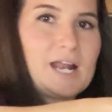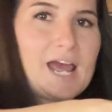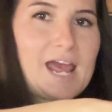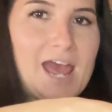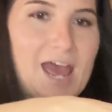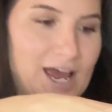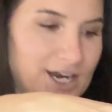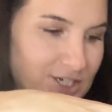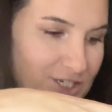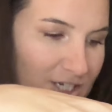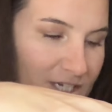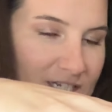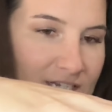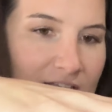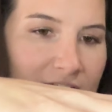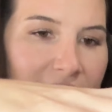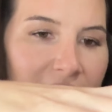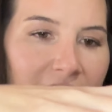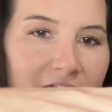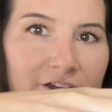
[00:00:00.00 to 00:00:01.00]
I actually
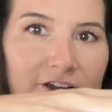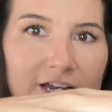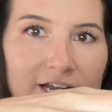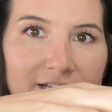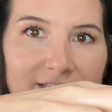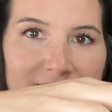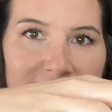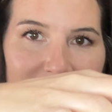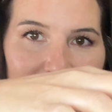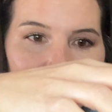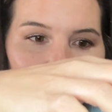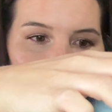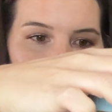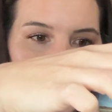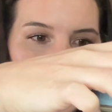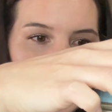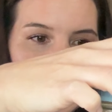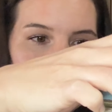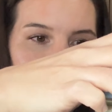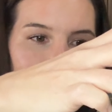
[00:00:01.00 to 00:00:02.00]
did carrot,
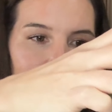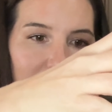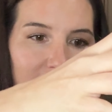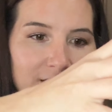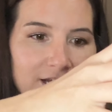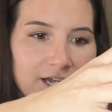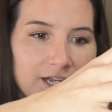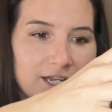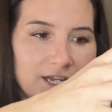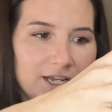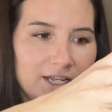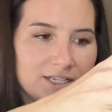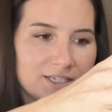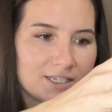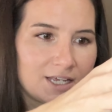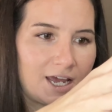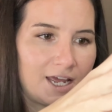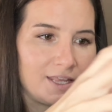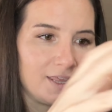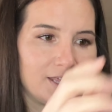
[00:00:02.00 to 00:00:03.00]
celery, and onion
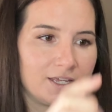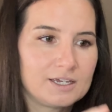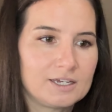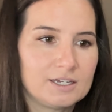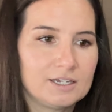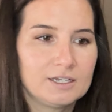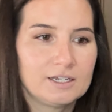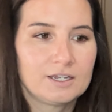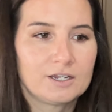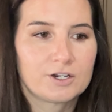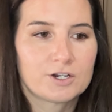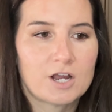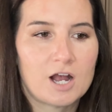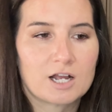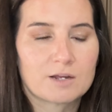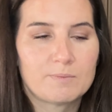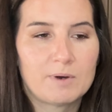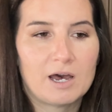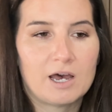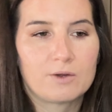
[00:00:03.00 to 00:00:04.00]
inside the
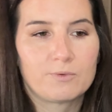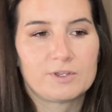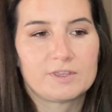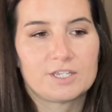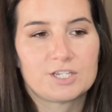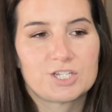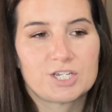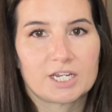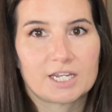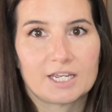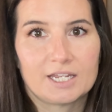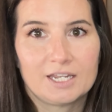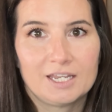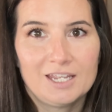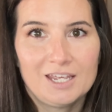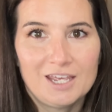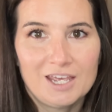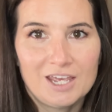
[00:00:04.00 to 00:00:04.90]
crock pot with the chicken.